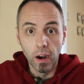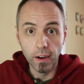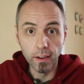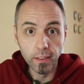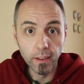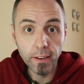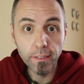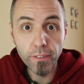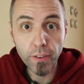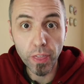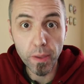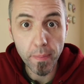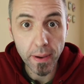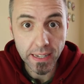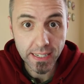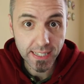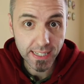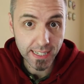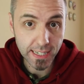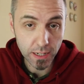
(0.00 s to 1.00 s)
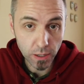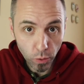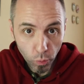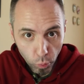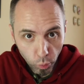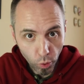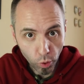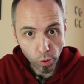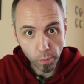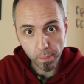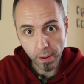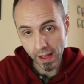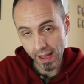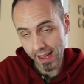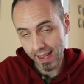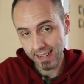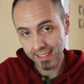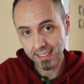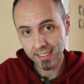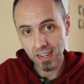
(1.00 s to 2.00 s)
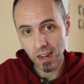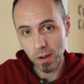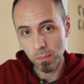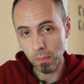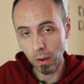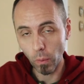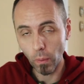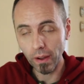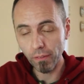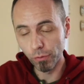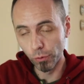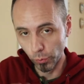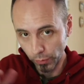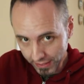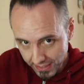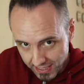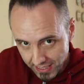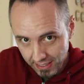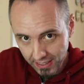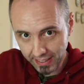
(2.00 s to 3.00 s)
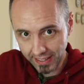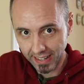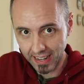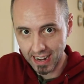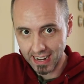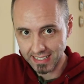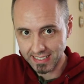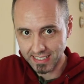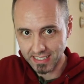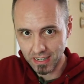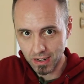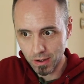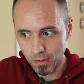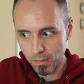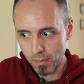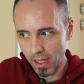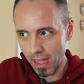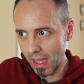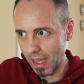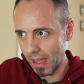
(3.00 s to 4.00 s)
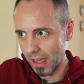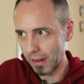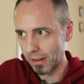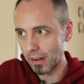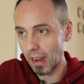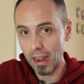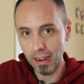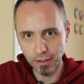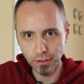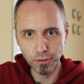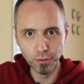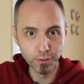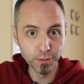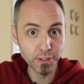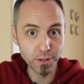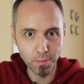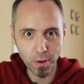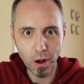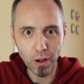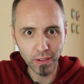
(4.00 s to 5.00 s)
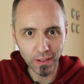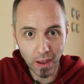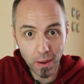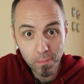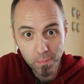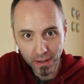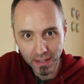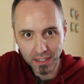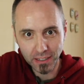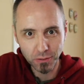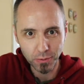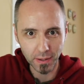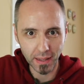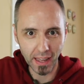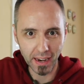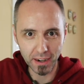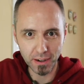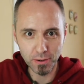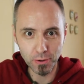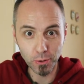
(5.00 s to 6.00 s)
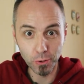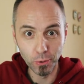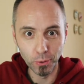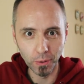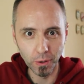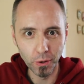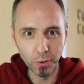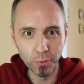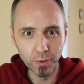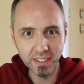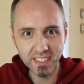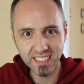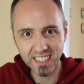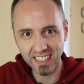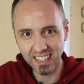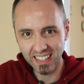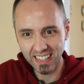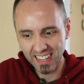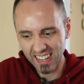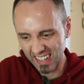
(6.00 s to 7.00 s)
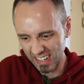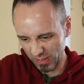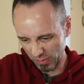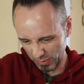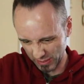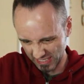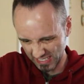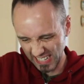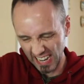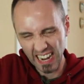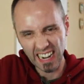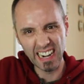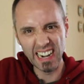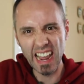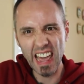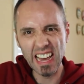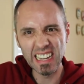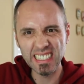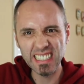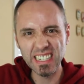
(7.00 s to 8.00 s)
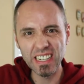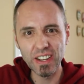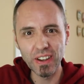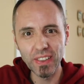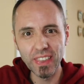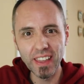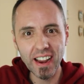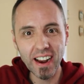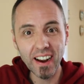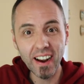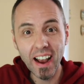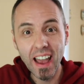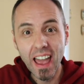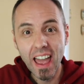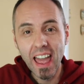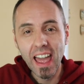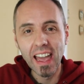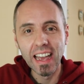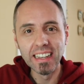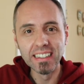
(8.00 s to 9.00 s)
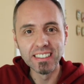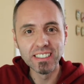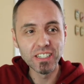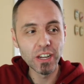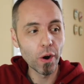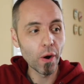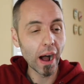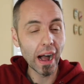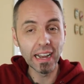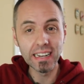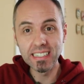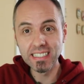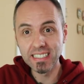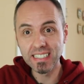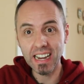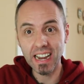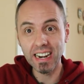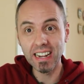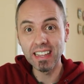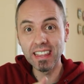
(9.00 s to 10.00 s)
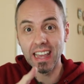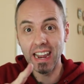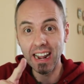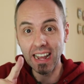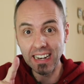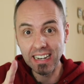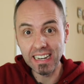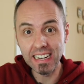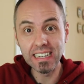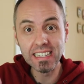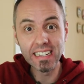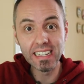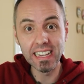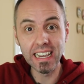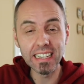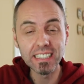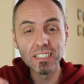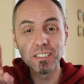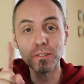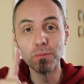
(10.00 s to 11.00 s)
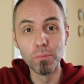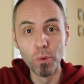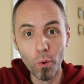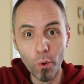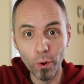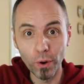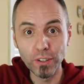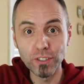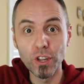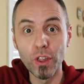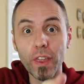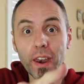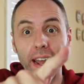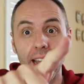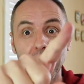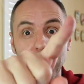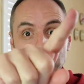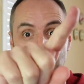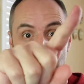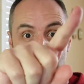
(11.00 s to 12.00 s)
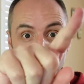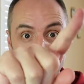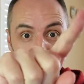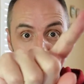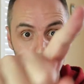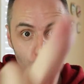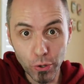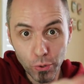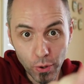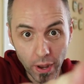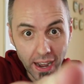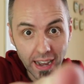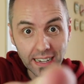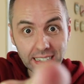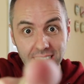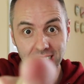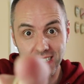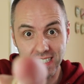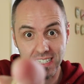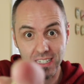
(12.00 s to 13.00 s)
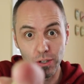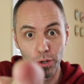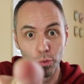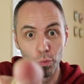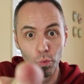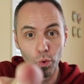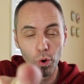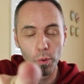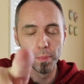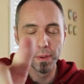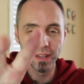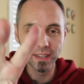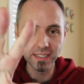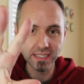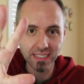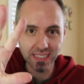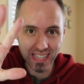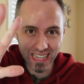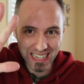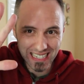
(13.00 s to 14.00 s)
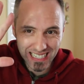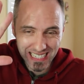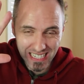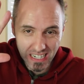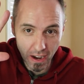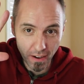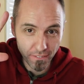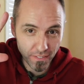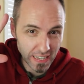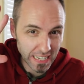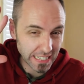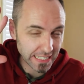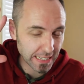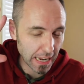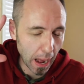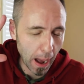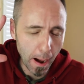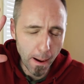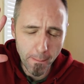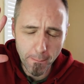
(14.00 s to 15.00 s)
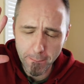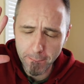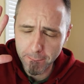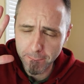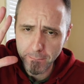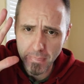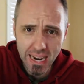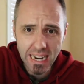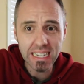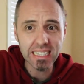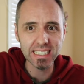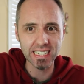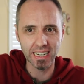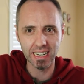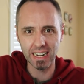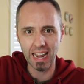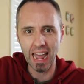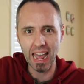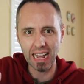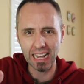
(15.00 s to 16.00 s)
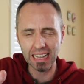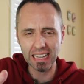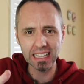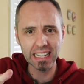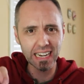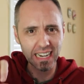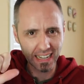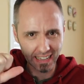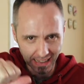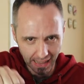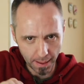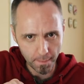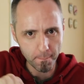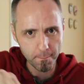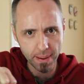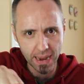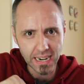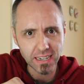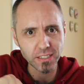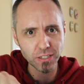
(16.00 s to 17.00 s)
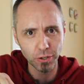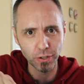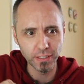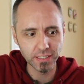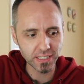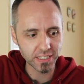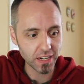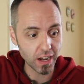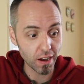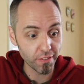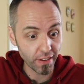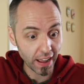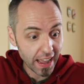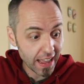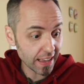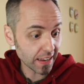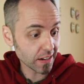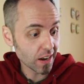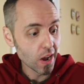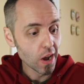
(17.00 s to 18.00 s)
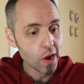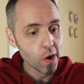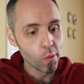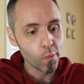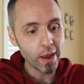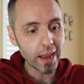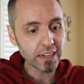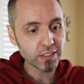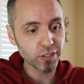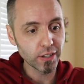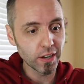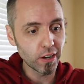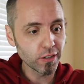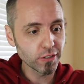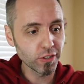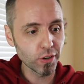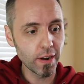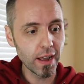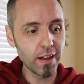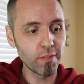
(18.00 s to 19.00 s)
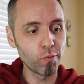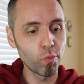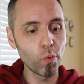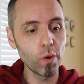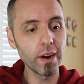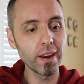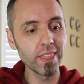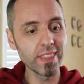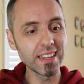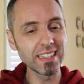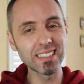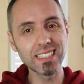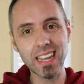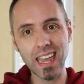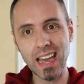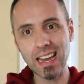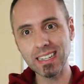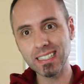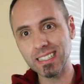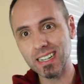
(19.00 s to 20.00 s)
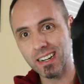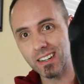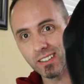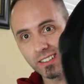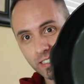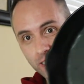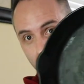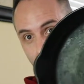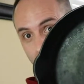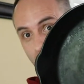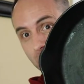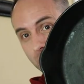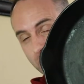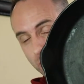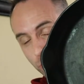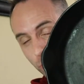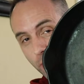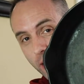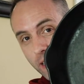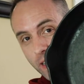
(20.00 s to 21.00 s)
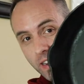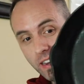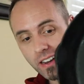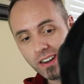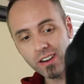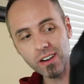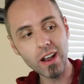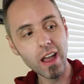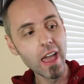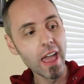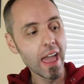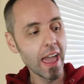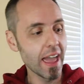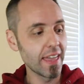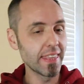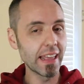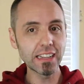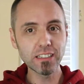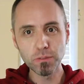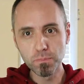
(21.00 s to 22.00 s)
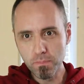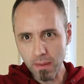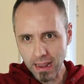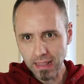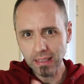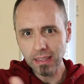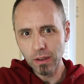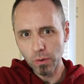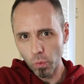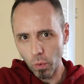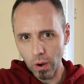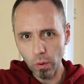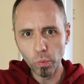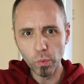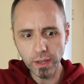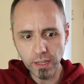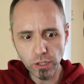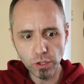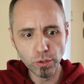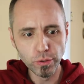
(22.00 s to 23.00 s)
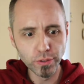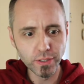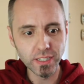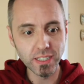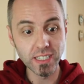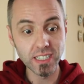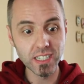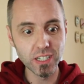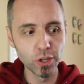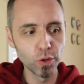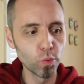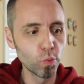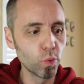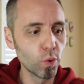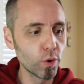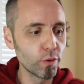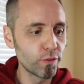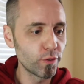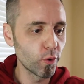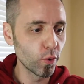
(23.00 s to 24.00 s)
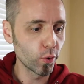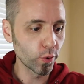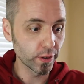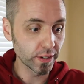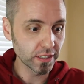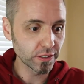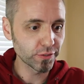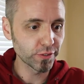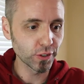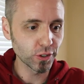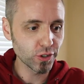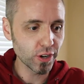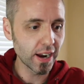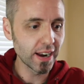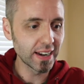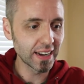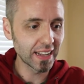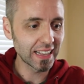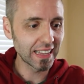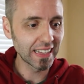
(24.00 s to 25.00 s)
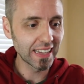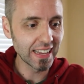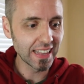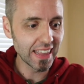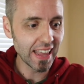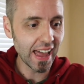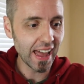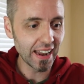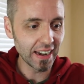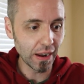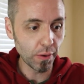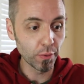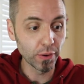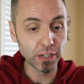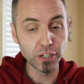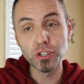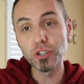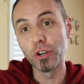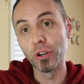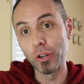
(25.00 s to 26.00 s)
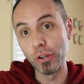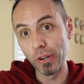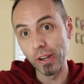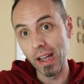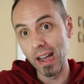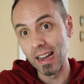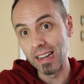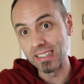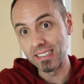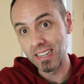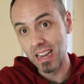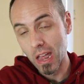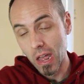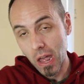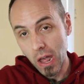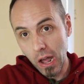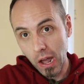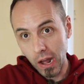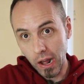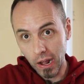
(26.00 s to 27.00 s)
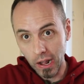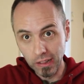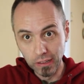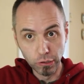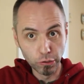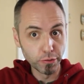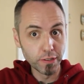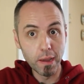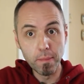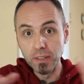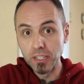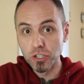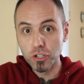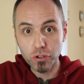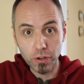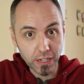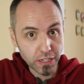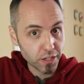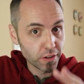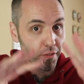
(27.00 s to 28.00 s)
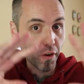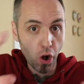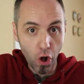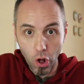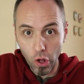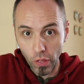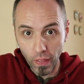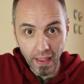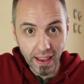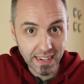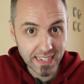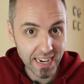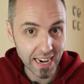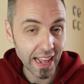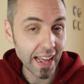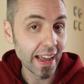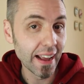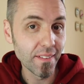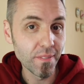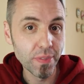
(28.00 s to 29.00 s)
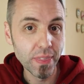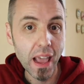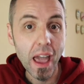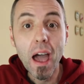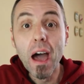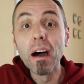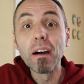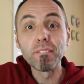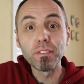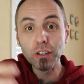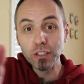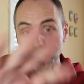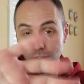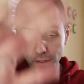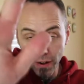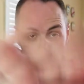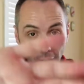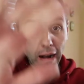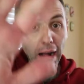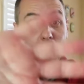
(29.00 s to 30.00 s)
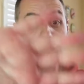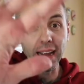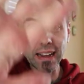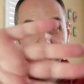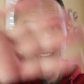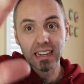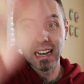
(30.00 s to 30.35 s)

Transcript: Are you looking for the best steel wool pads? My wife recently got some and I used them all up because we got a new grill recently and it was kind of nasty on there. And so I decided that I needed to get some more so that I could show you guys steel wool because this stuff is amazing at cleaning that baked on stuff. And we actually also have one of these cast iron skillets right here. And that's mainly what we use the steel wool for is for trying to clean that. And I wanna show you guys uh, a little demonstration of all that today. First of all, hi.